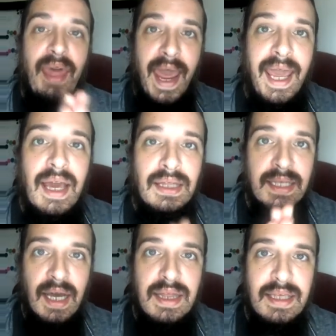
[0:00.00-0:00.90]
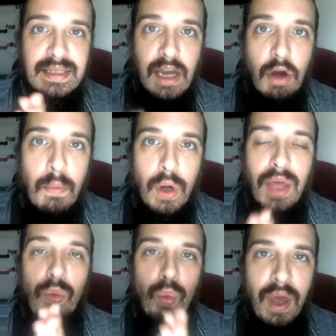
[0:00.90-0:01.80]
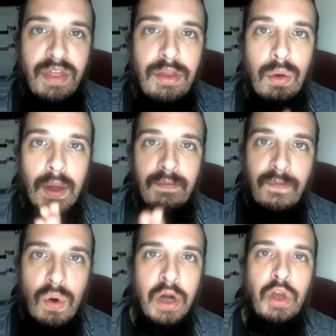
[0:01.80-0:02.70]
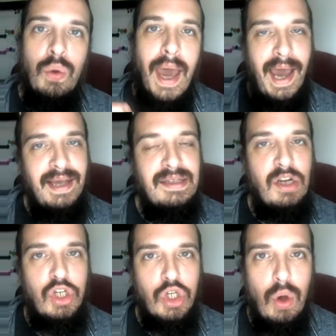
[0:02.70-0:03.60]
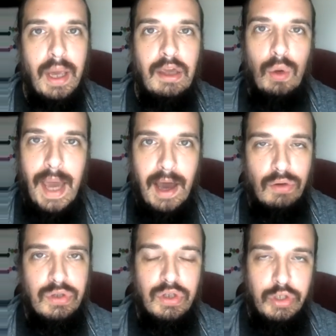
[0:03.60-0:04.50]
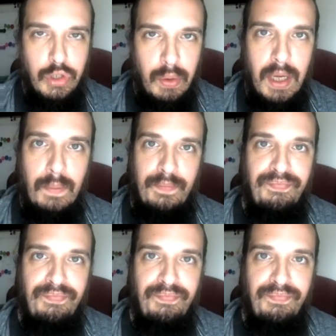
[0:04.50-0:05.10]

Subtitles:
they conduct the ceremony with you and for you as they're showing you how to do it.